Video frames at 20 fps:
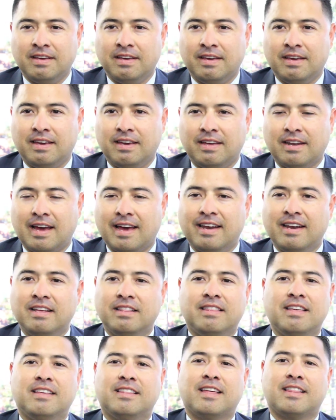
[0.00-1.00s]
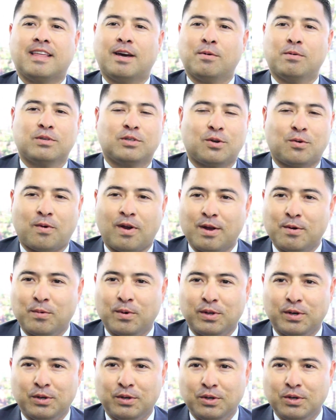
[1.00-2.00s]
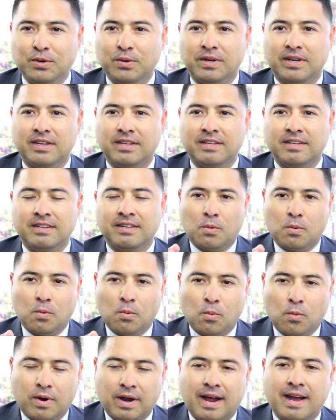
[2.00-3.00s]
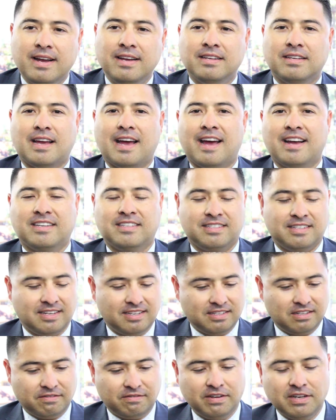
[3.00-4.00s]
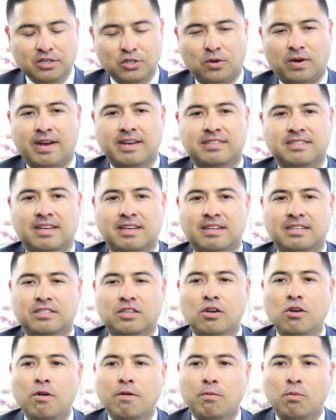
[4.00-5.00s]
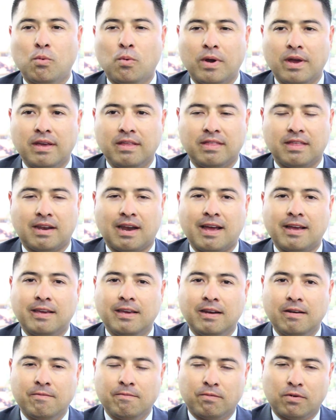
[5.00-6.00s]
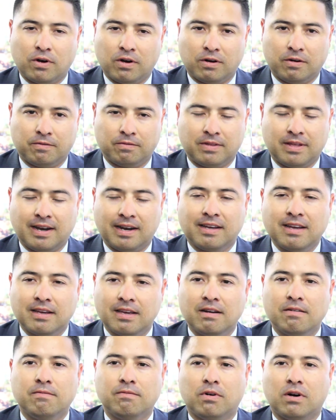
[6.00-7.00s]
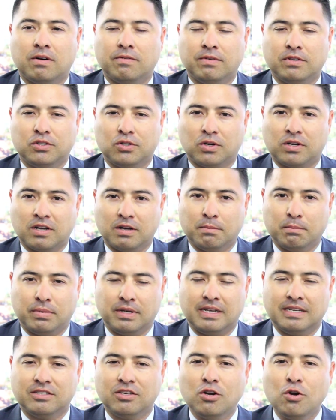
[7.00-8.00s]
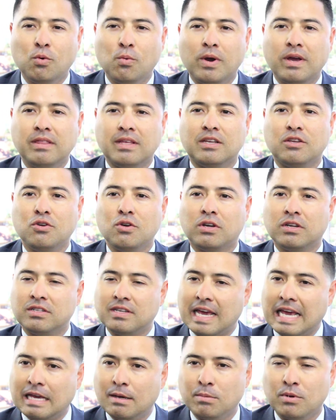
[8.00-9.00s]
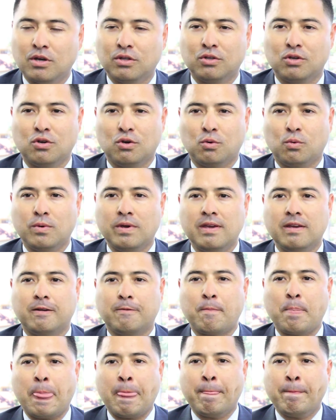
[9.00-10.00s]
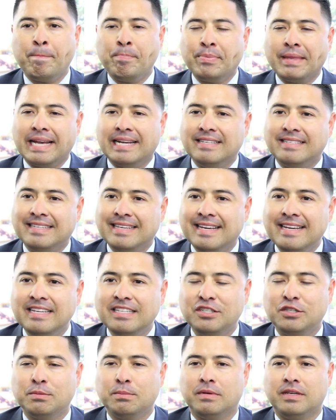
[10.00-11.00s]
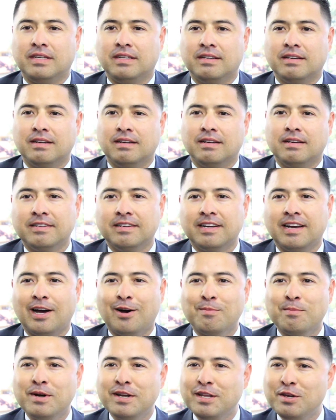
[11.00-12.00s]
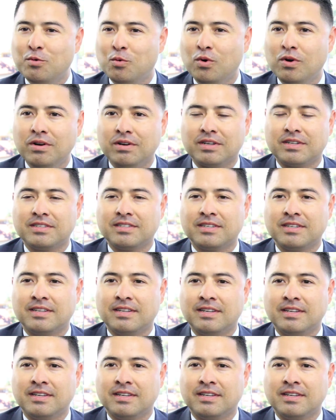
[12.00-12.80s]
And I didn't think that that was the right way to do it. What I asked the individual, I said, is there a way that I could get involved with your company? Is there a way that you could take me under your wing and teach me how money works?